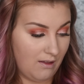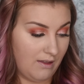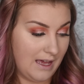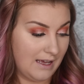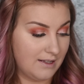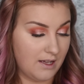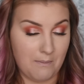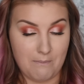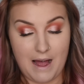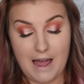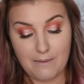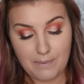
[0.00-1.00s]
there's
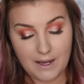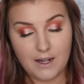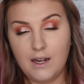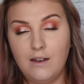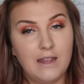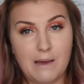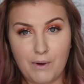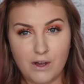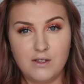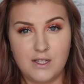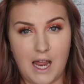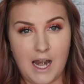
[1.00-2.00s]
my opinion. They're
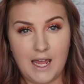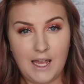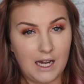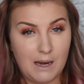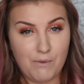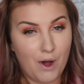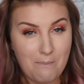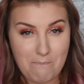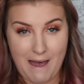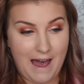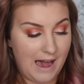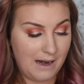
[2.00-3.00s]
both stunning, and I'm not
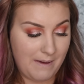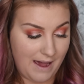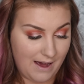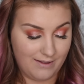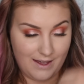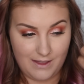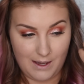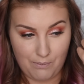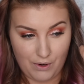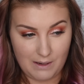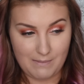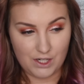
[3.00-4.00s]
mad about that. They're
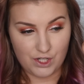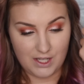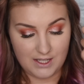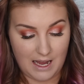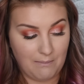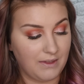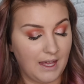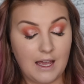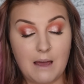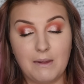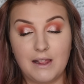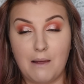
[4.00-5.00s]
pretty much the same thing.
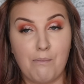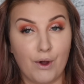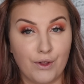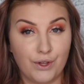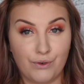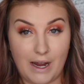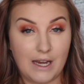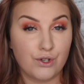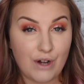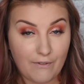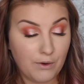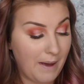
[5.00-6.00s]
I mean, they're both great
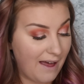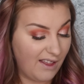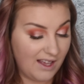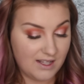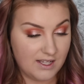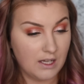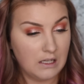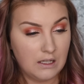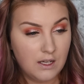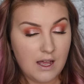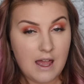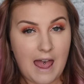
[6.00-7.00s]
travel palettes.
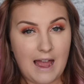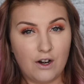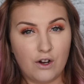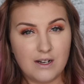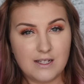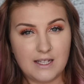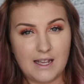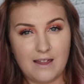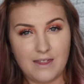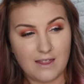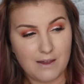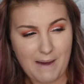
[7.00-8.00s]
And honestly,
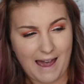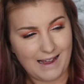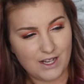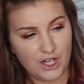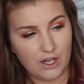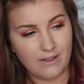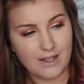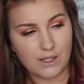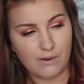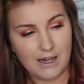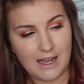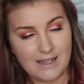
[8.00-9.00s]
I think the packaging on this
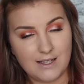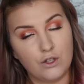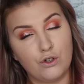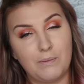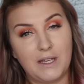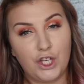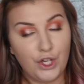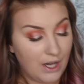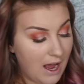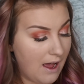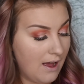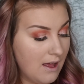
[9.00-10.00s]
one is a little bit
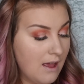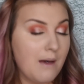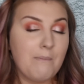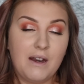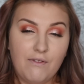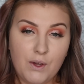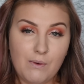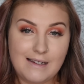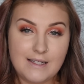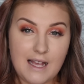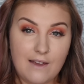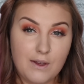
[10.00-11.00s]
cuter. But if you want
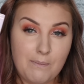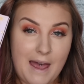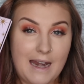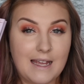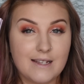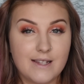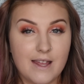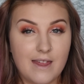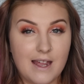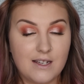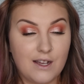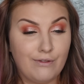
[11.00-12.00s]
to save your pennies,
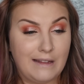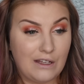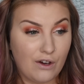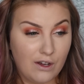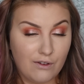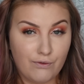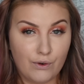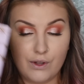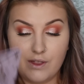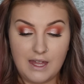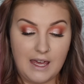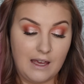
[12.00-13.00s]
then definitely go
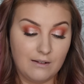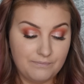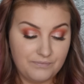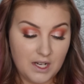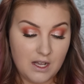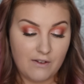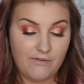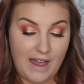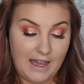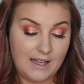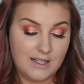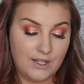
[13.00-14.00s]
for the
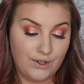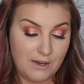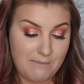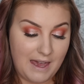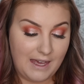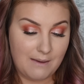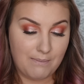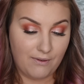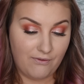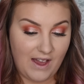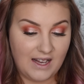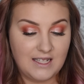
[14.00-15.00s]
fake it till you make it
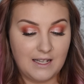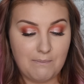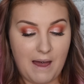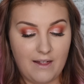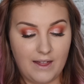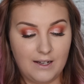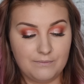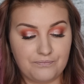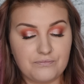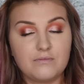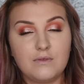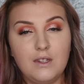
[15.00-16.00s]
perfecting palette.